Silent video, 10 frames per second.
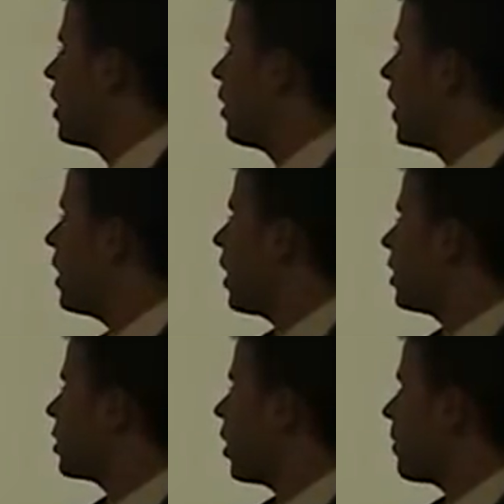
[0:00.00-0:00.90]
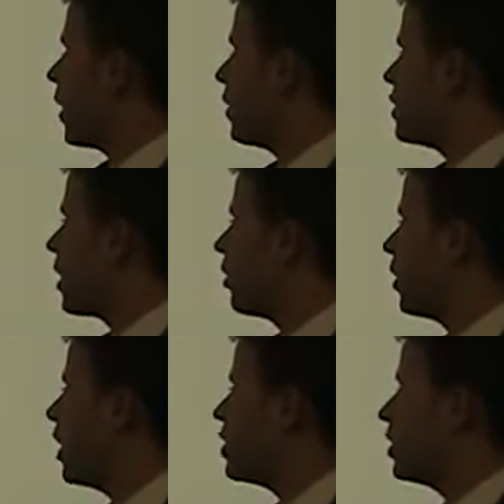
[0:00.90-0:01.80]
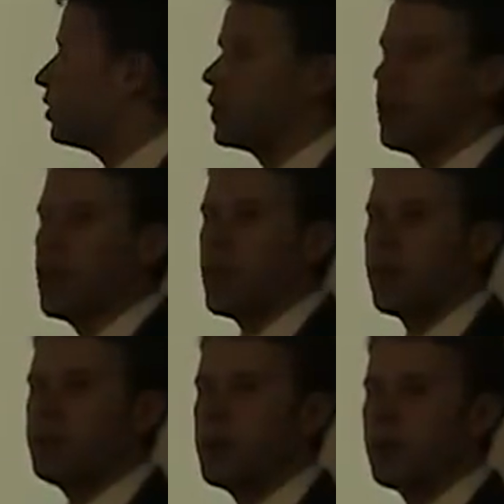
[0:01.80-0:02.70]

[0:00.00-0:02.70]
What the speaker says: Then I'll talk about the general issues that have been